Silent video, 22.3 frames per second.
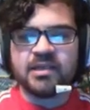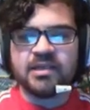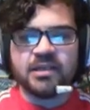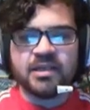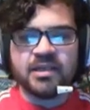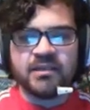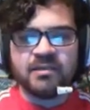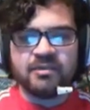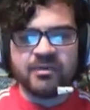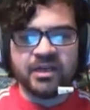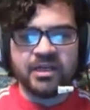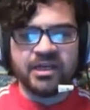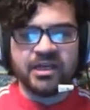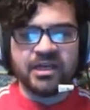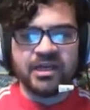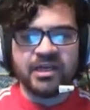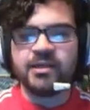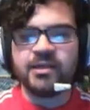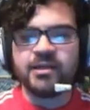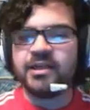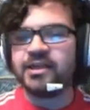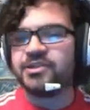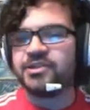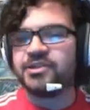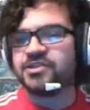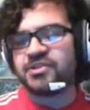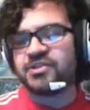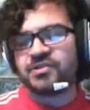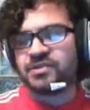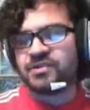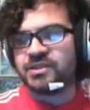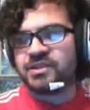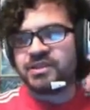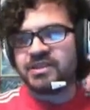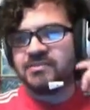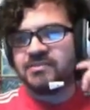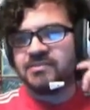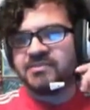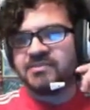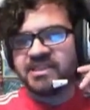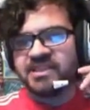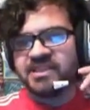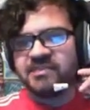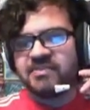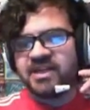where he just doesn't seem to see
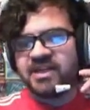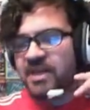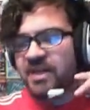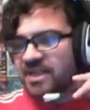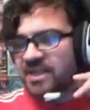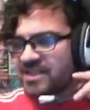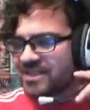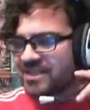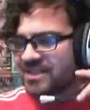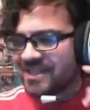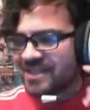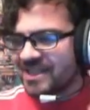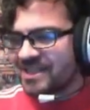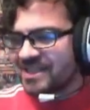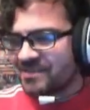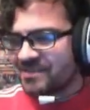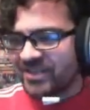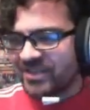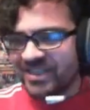many basics against me.